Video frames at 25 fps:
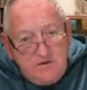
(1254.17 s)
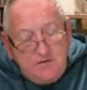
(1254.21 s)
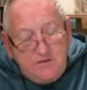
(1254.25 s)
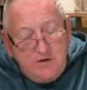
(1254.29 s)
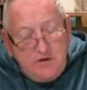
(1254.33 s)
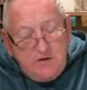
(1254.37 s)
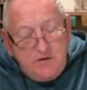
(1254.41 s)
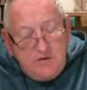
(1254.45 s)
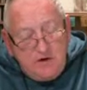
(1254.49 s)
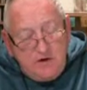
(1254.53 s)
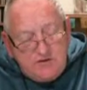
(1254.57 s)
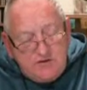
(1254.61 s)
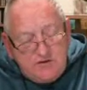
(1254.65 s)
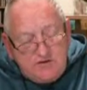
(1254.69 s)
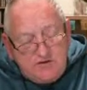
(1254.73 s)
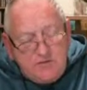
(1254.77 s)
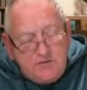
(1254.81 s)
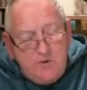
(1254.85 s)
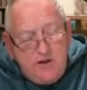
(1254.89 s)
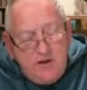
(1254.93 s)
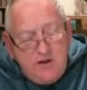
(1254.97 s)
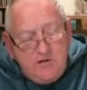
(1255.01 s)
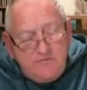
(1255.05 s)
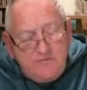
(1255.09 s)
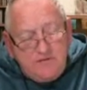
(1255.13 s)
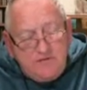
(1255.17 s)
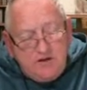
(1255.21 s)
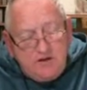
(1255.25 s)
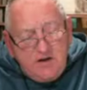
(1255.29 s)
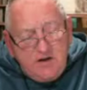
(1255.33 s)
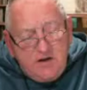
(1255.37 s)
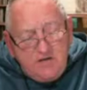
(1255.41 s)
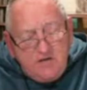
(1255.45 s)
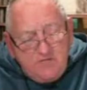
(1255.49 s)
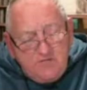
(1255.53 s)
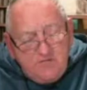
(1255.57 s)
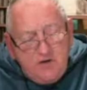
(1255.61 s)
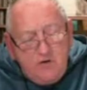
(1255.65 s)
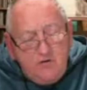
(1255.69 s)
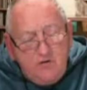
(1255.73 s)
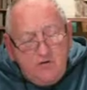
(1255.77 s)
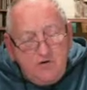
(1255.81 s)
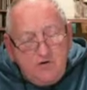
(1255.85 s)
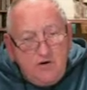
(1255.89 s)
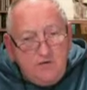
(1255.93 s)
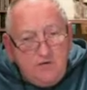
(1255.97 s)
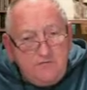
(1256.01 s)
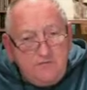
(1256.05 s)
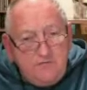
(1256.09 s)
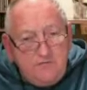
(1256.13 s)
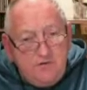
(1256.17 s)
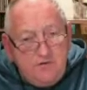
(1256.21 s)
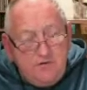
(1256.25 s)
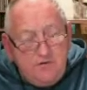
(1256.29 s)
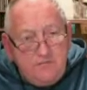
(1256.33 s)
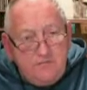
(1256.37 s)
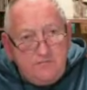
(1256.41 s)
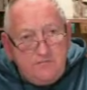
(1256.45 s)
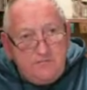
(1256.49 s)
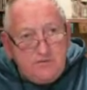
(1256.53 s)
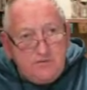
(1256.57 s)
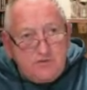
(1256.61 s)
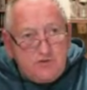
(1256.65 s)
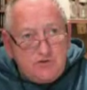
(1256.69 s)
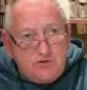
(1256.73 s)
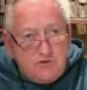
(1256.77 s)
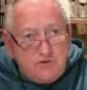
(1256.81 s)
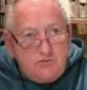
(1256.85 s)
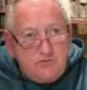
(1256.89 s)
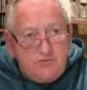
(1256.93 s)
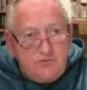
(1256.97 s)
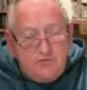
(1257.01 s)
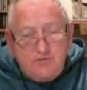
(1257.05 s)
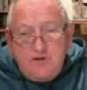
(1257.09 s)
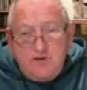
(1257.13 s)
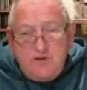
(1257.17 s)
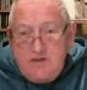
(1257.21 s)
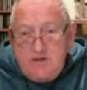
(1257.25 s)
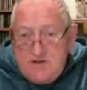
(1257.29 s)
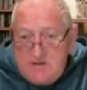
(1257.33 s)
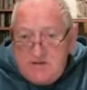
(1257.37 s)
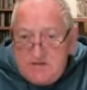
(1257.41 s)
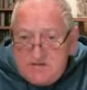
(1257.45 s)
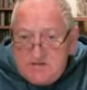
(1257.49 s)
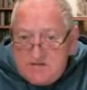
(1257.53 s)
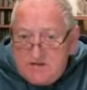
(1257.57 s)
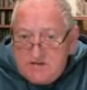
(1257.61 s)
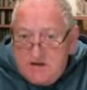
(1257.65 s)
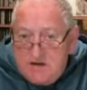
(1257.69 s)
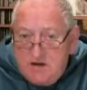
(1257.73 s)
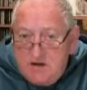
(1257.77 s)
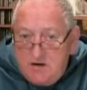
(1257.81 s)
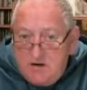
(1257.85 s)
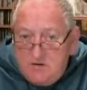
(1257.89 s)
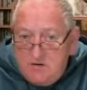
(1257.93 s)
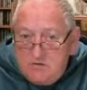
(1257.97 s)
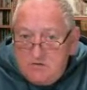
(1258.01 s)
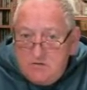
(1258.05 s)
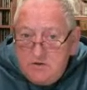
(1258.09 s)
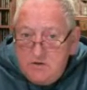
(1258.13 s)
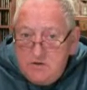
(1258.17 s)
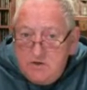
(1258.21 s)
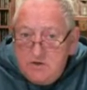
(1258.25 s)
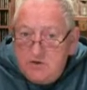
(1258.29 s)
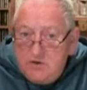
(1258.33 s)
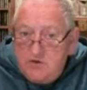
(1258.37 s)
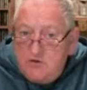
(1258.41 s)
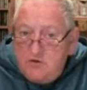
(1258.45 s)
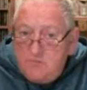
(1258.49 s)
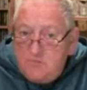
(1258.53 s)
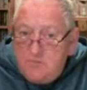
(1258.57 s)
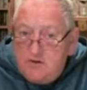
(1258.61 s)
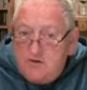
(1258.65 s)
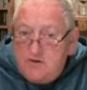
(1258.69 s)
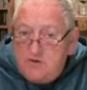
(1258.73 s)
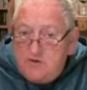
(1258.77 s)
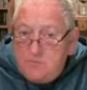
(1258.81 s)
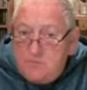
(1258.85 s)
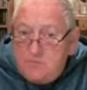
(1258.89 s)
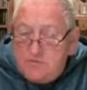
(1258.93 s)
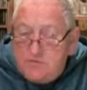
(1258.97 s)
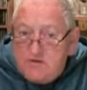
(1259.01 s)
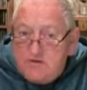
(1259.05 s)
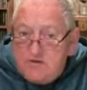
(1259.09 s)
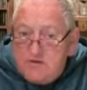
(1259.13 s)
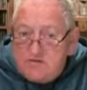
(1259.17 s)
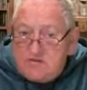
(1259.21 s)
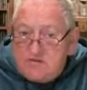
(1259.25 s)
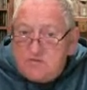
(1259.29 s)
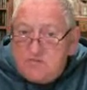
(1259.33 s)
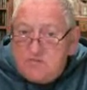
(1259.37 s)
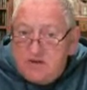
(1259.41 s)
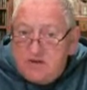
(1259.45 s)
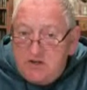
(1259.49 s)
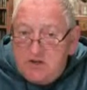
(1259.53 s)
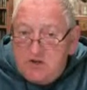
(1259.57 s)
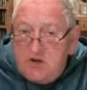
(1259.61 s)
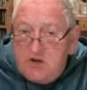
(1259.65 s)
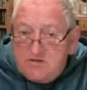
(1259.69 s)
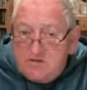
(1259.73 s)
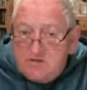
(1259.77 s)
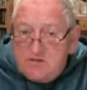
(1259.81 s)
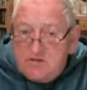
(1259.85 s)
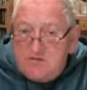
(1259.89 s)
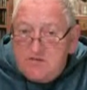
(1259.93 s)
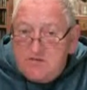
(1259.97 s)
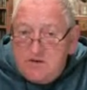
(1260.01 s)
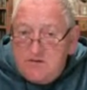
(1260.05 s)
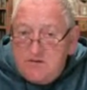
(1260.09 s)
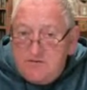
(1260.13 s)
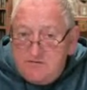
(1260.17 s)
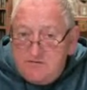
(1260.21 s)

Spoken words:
There are 12 that I've known of for 2-3 years now who've been imprisoned because of their